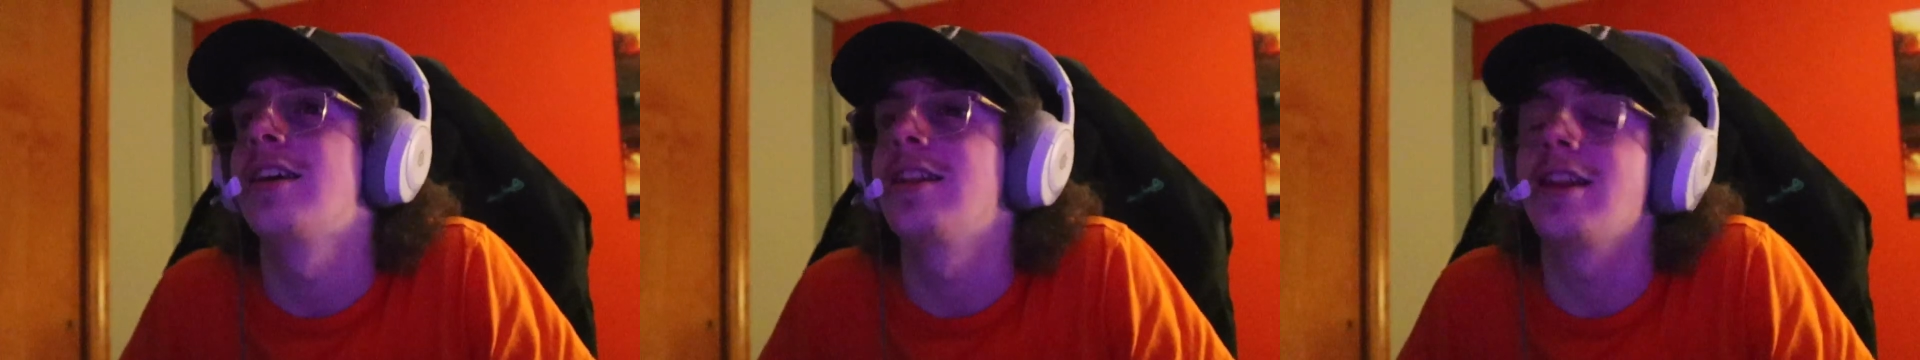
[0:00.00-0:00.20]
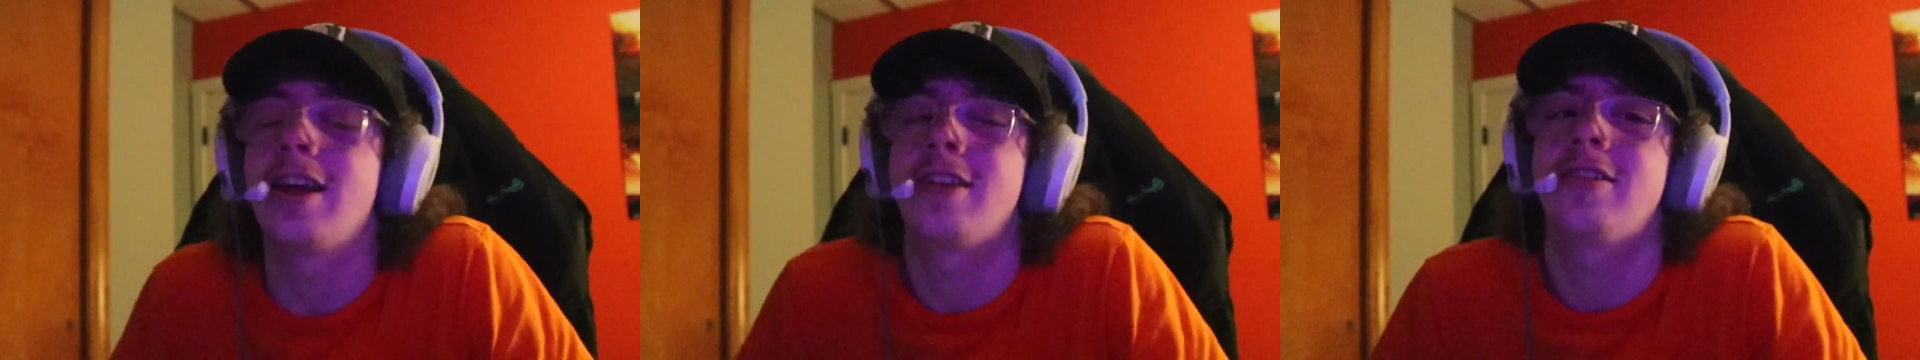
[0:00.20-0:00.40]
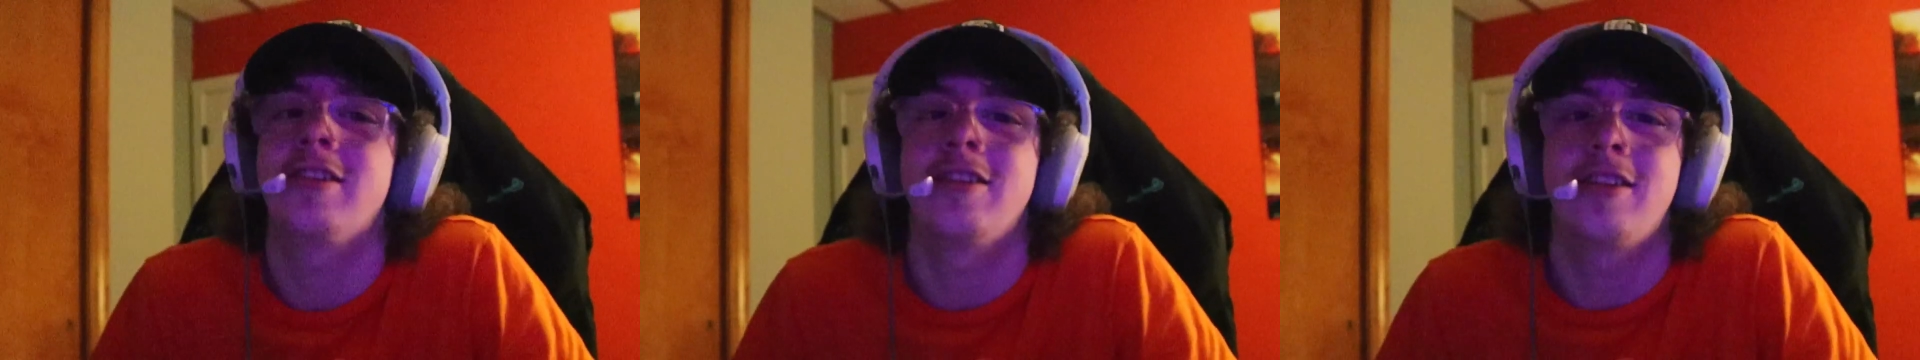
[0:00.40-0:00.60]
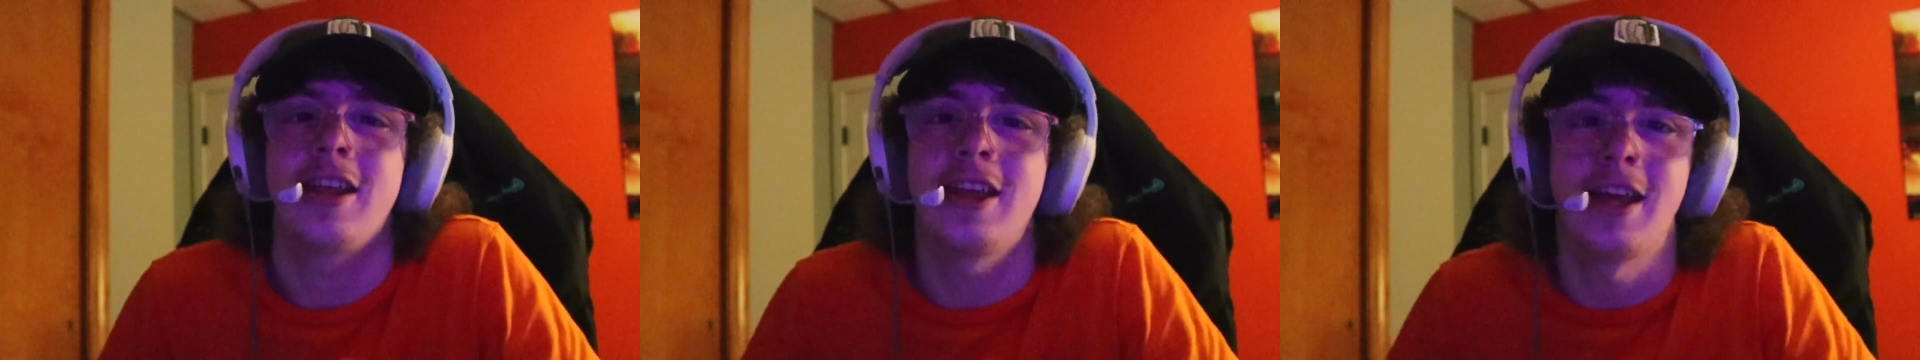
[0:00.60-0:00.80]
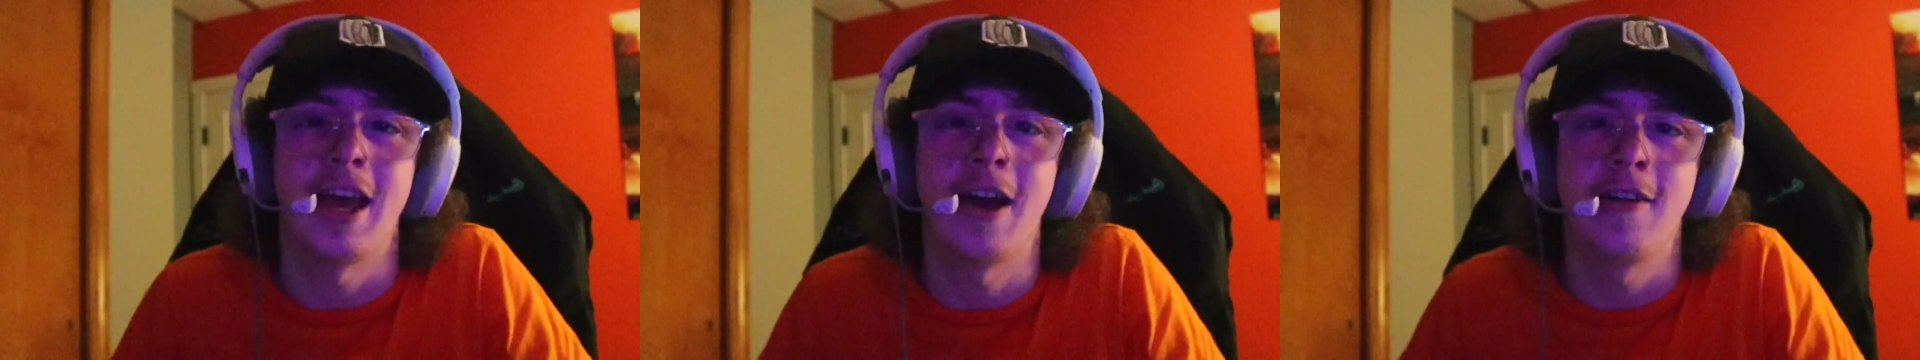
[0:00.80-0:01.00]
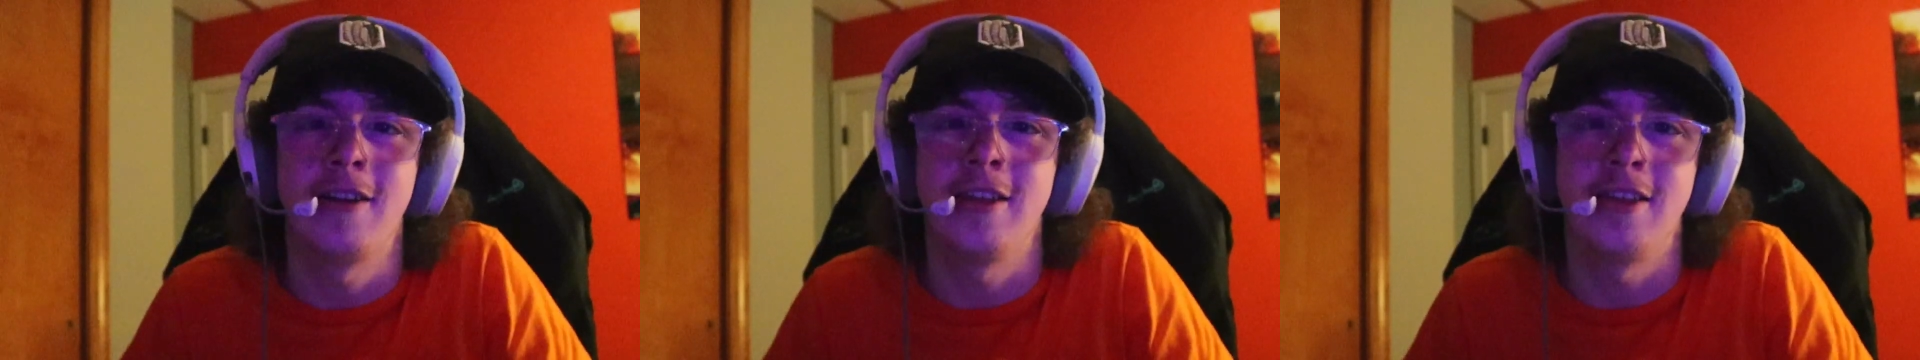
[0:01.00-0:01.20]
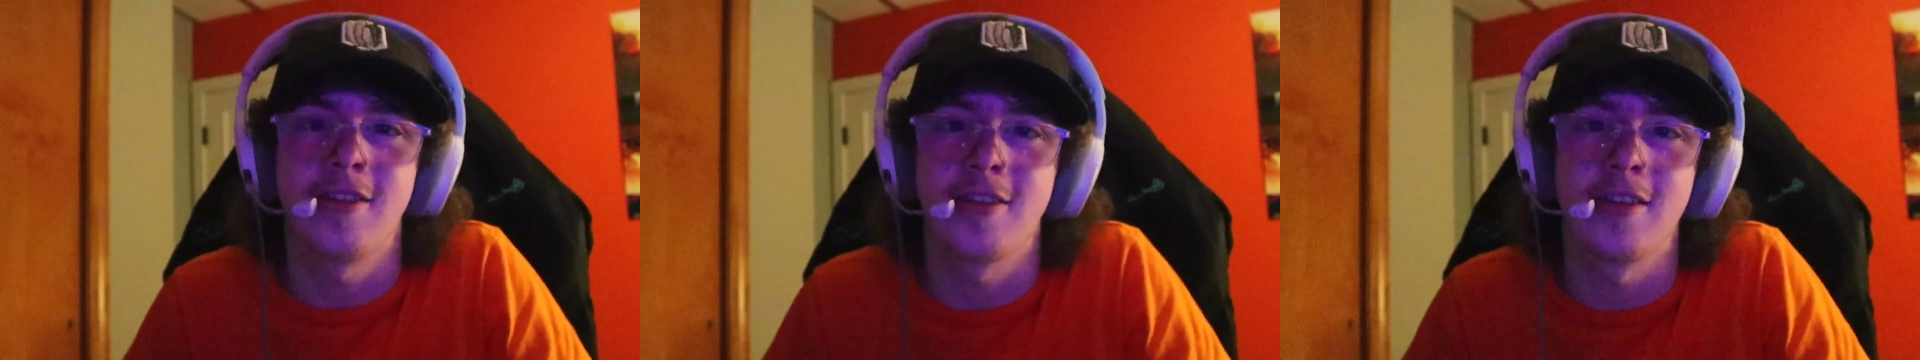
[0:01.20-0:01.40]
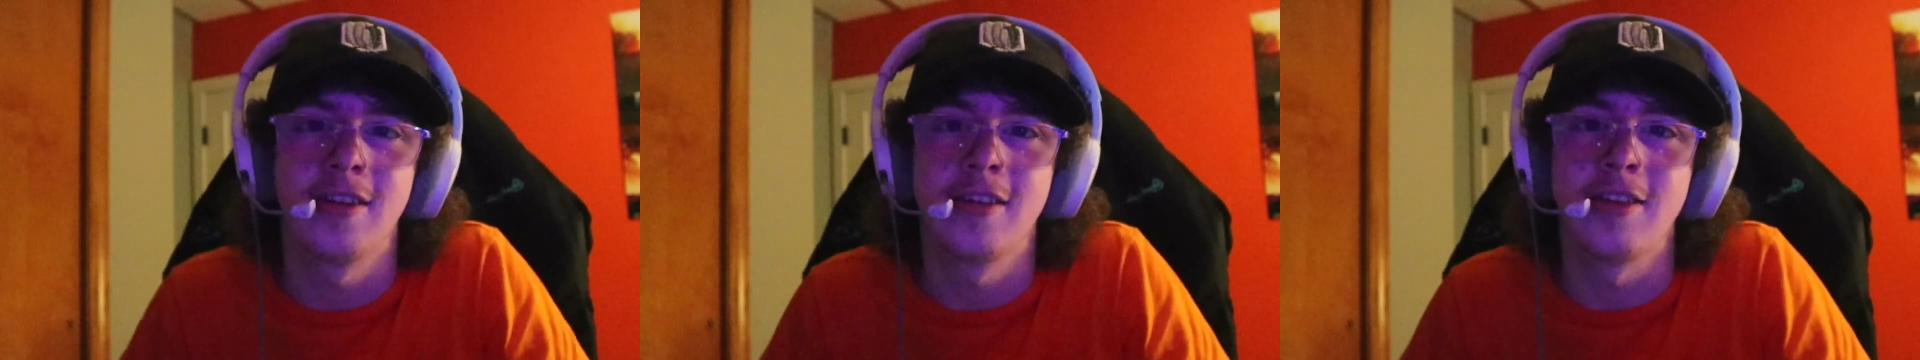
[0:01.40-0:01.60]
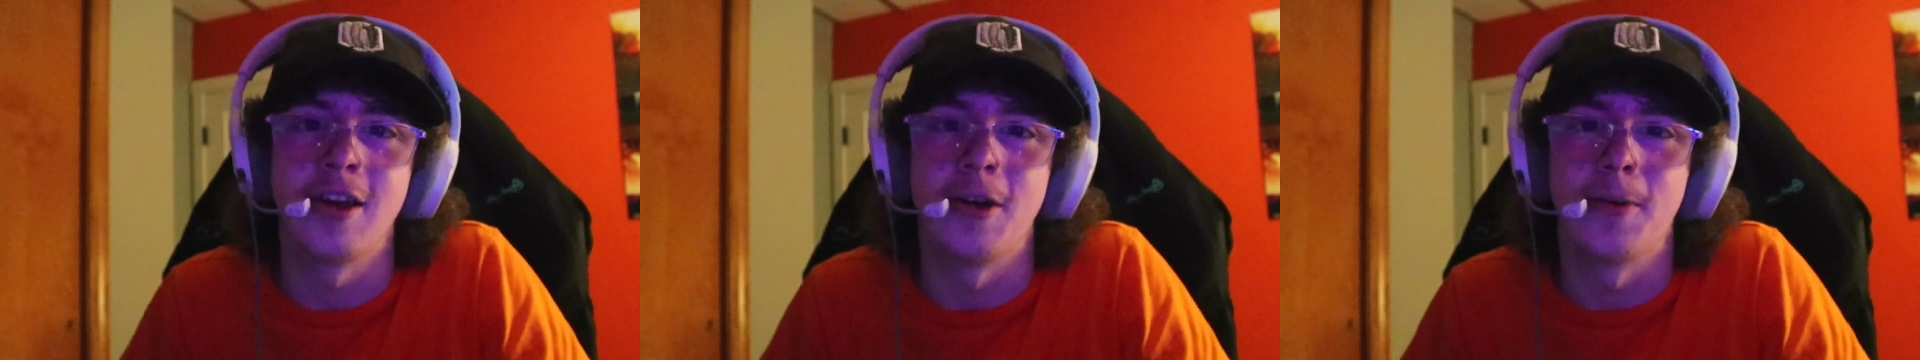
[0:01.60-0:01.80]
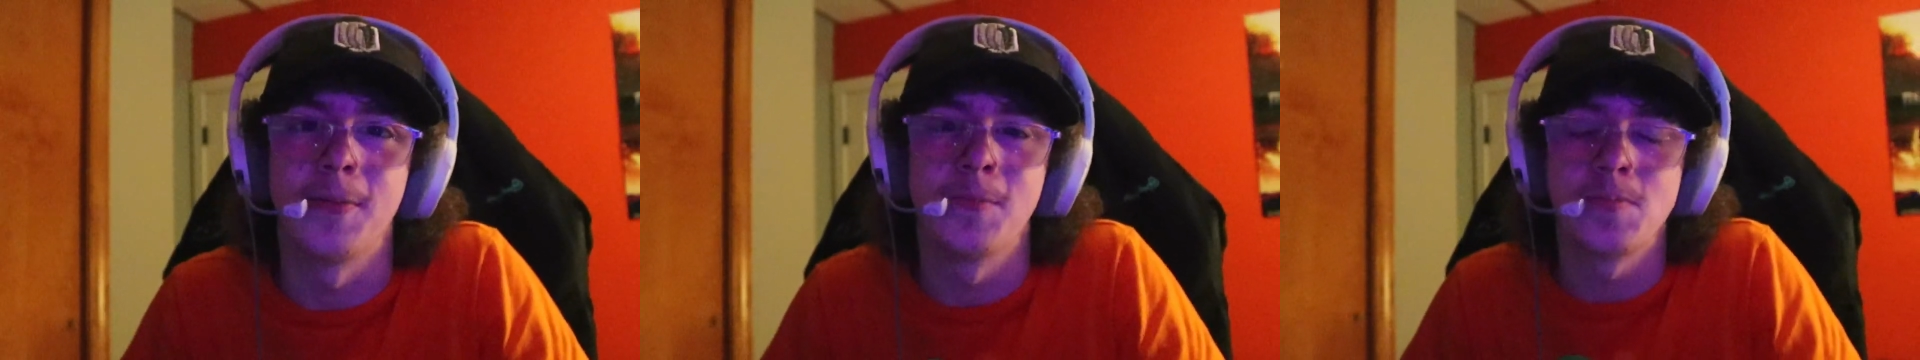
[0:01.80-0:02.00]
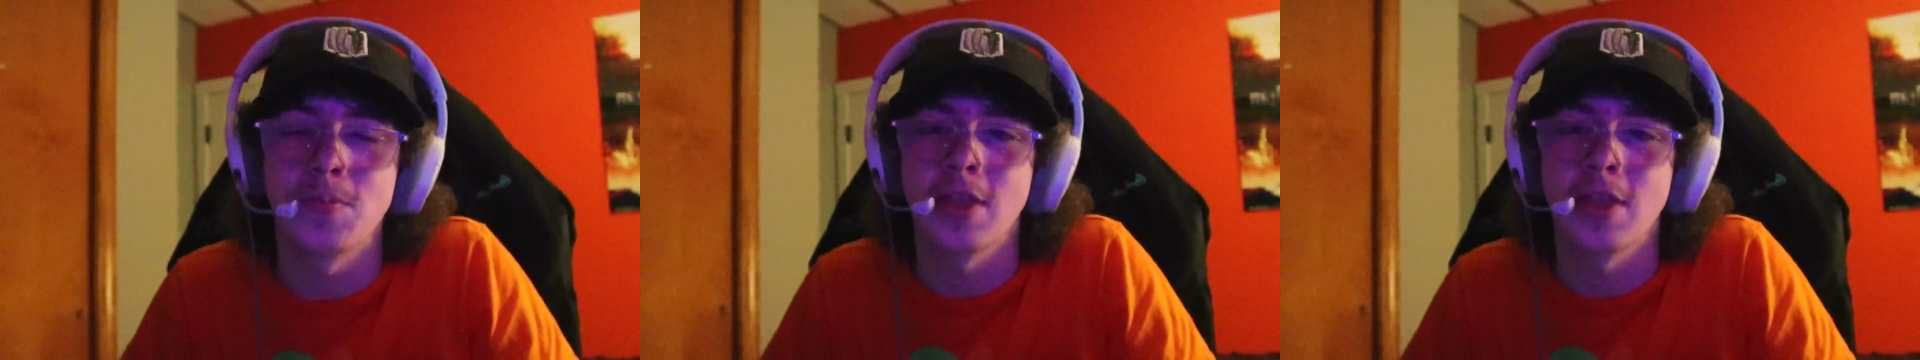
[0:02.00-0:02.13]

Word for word: That's just how it is. So